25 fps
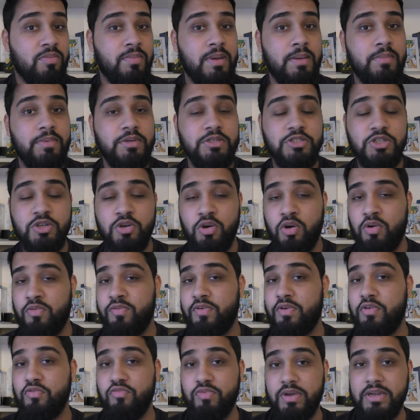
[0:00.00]
maybe to go off
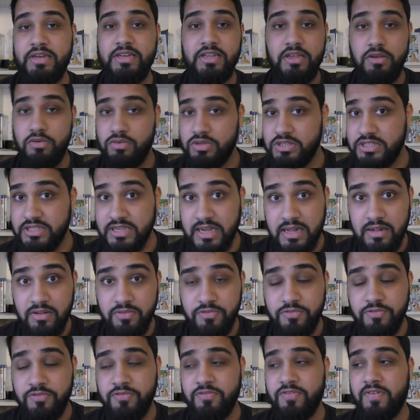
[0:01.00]
and read it
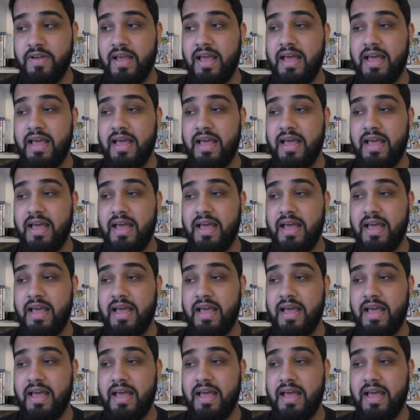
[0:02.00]
yourself.